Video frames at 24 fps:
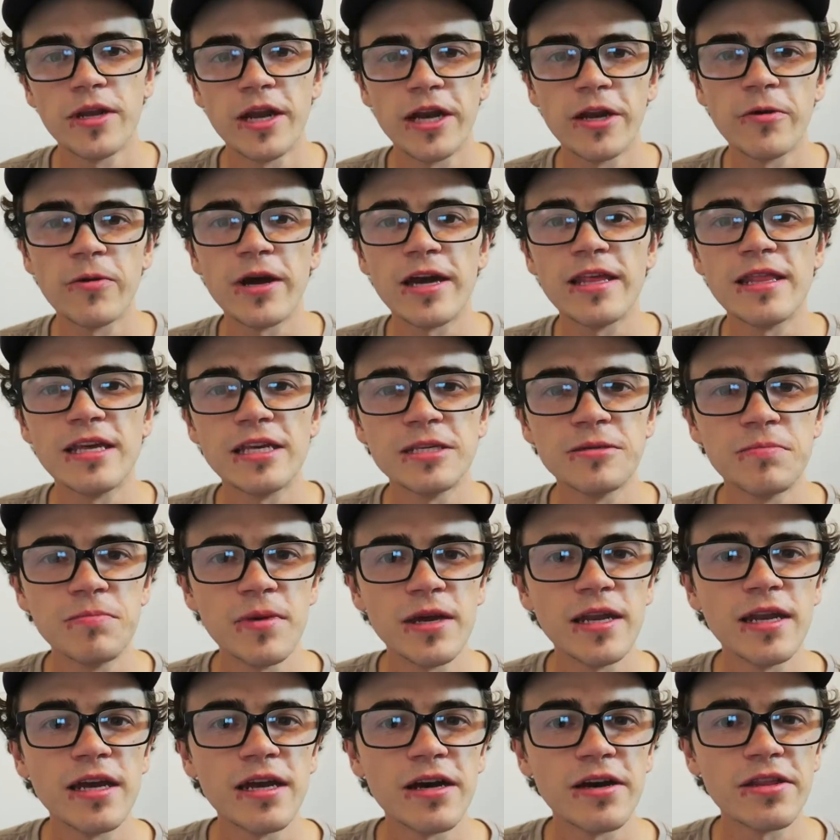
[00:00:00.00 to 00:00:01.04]
But anyway, there's
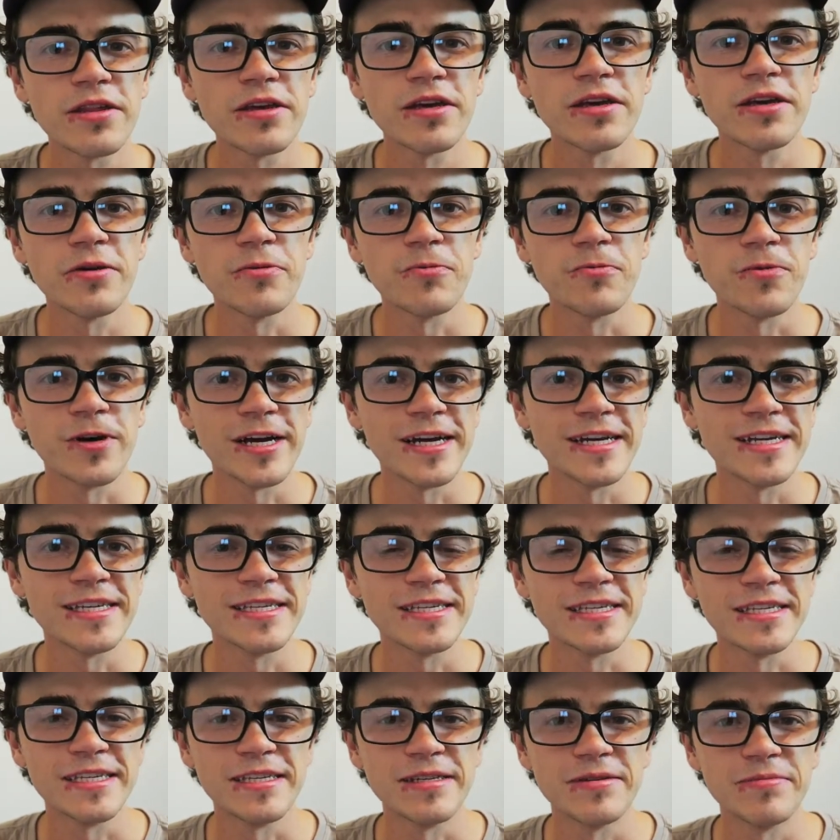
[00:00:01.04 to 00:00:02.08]
many other
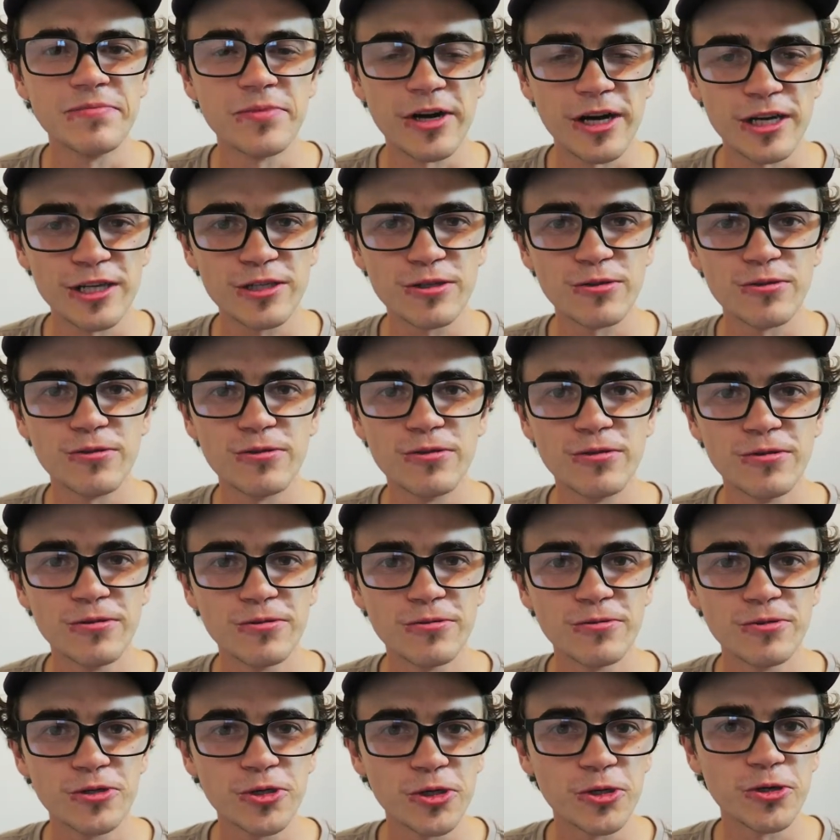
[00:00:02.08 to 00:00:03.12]
ways that bicycle
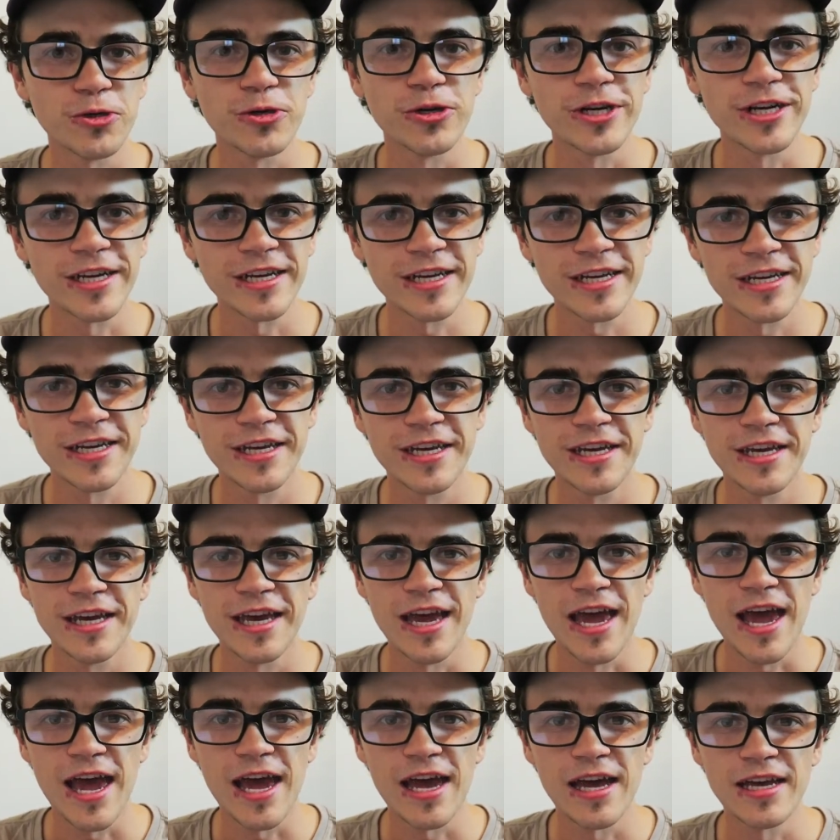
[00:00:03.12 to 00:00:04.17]
touring
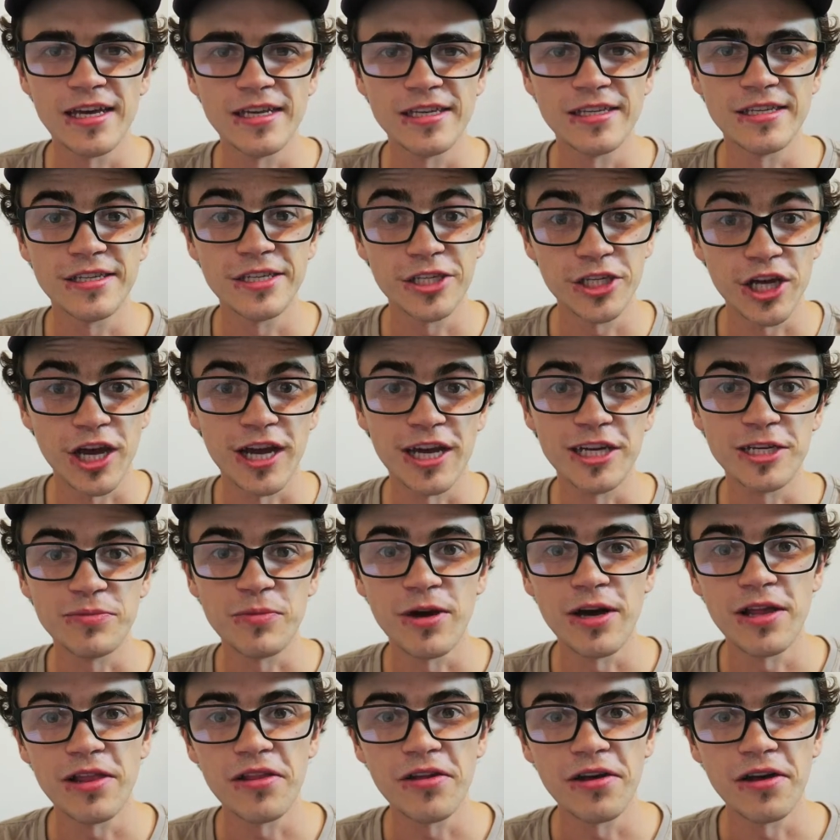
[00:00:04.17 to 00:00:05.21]
has changed
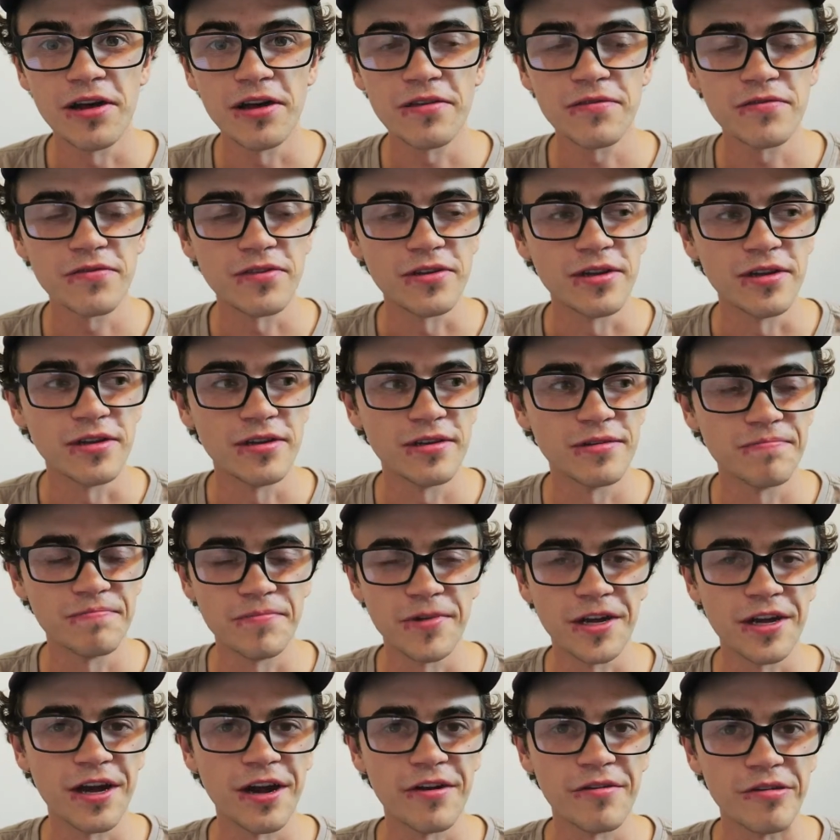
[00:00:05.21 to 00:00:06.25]
my life that
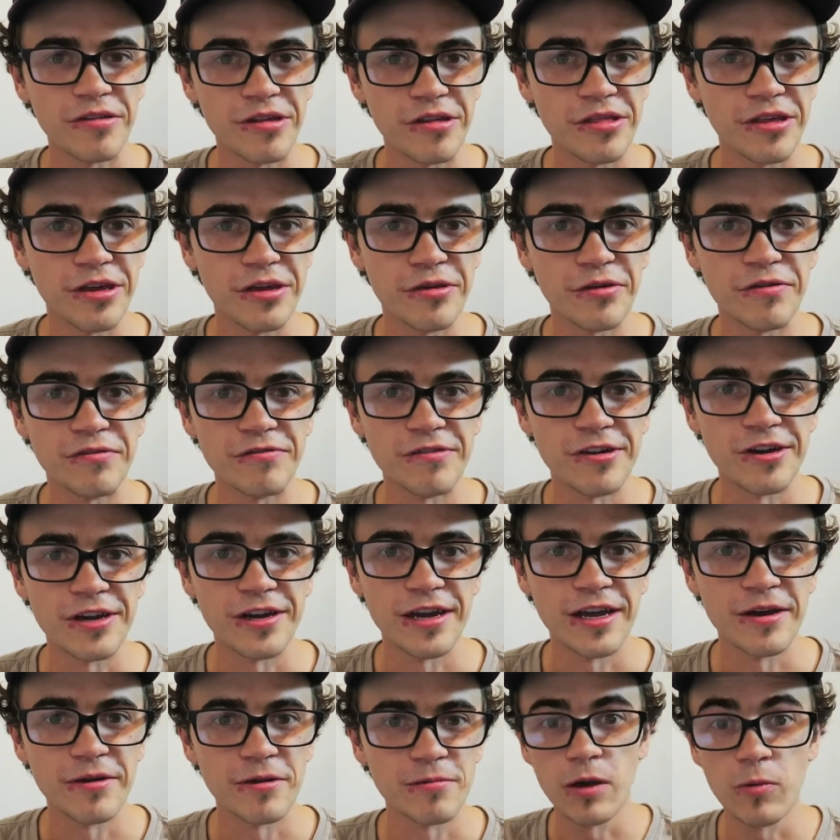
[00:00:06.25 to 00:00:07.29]
I can't really think of right
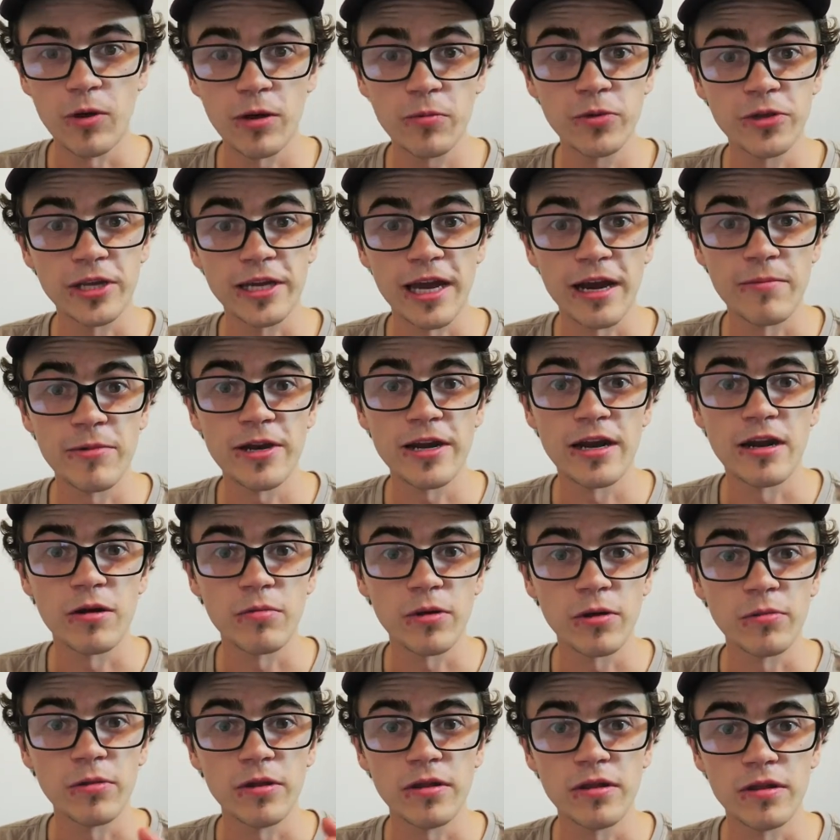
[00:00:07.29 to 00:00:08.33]
now. And when I put the camera down, I'll
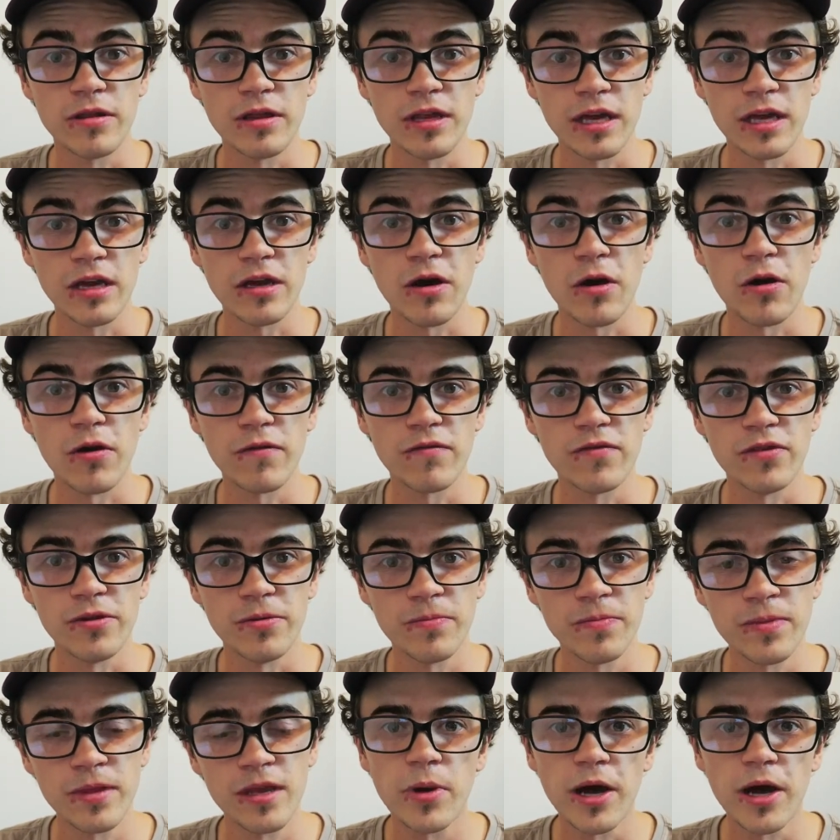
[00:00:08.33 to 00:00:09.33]
probably think of them.